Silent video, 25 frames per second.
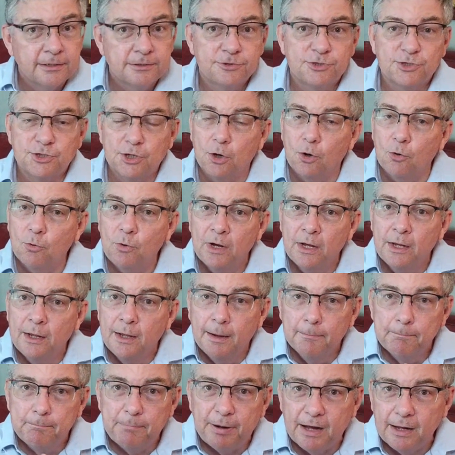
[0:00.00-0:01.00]
So
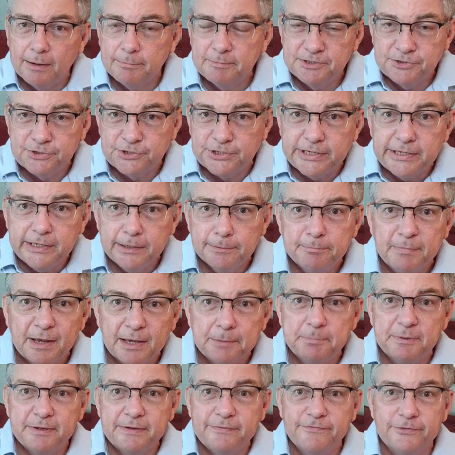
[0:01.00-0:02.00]
Palmacia
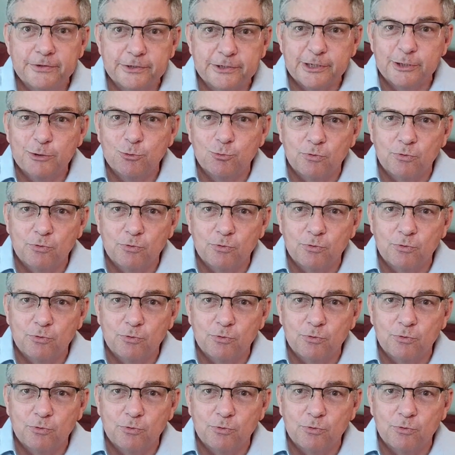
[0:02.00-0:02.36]
may be very